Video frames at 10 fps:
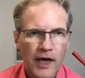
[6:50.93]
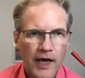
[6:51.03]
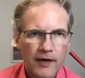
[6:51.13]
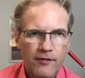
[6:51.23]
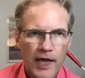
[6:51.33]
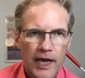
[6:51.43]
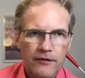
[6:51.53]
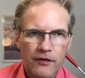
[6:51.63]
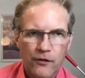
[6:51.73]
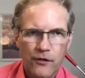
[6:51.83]
I have an
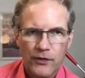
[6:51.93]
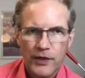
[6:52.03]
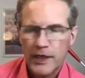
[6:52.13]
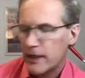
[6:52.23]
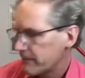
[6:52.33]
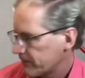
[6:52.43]
alto flute here.